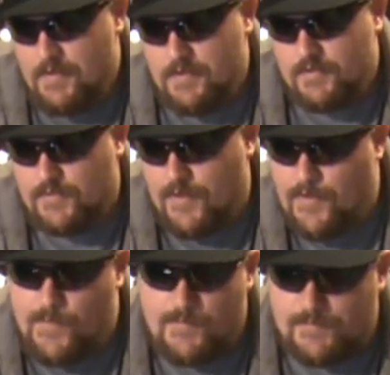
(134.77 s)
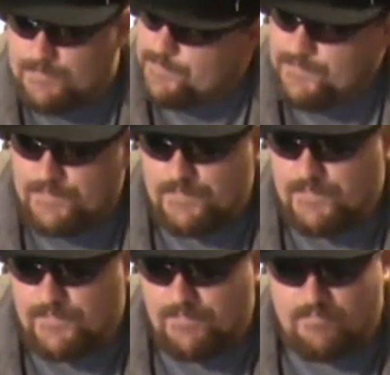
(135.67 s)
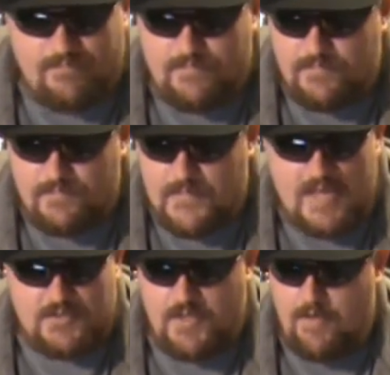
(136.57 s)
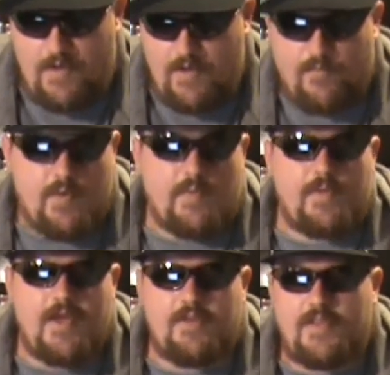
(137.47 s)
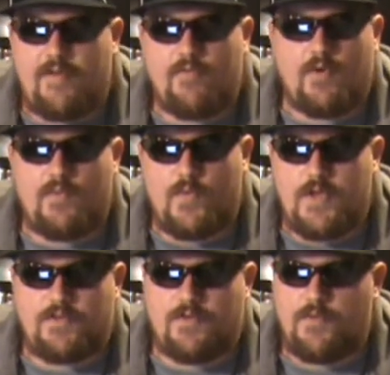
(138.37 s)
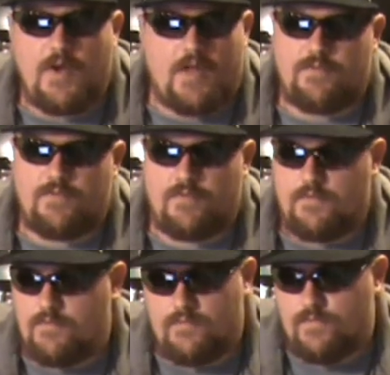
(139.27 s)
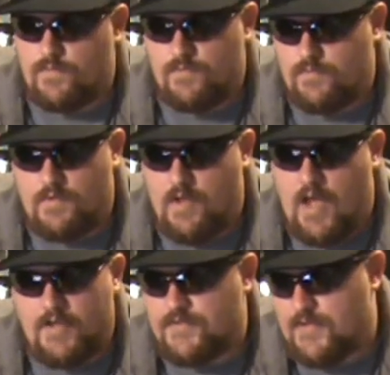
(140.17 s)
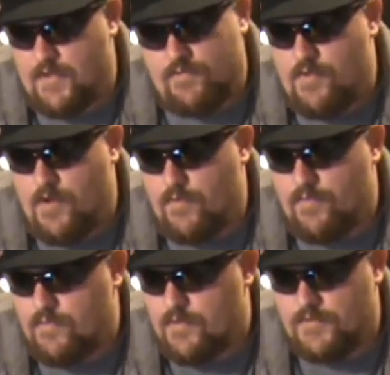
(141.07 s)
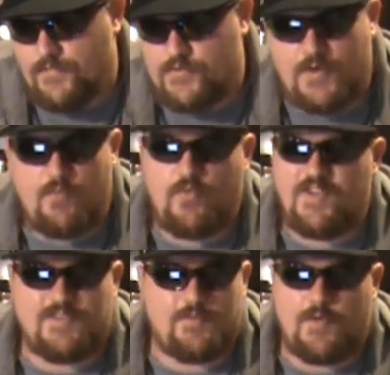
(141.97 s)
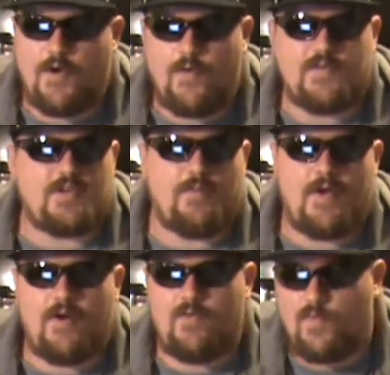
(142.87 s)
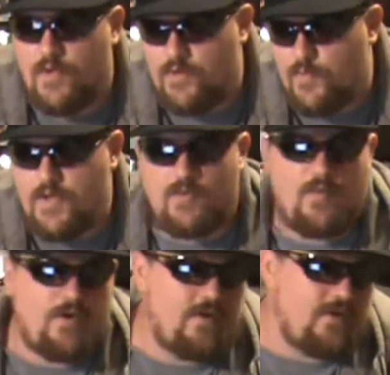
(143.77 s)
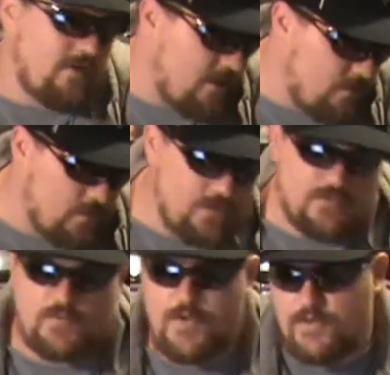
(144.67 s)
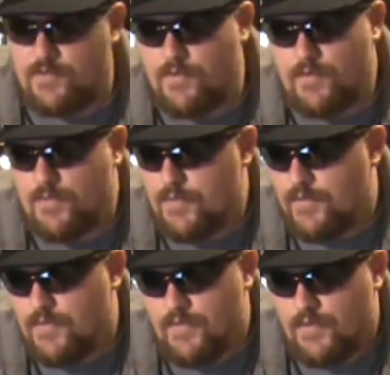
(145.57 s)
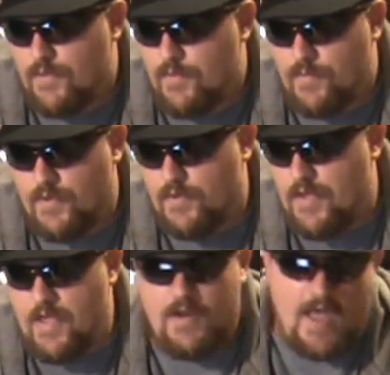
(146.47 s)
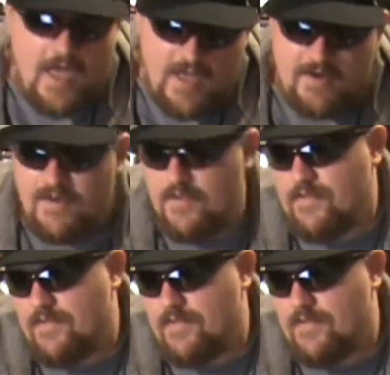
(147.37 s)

So, that's if we were playing Denver in week 2, I'd say no. Because for some reason, we always come out and win week 1 and then lose week 2. But, and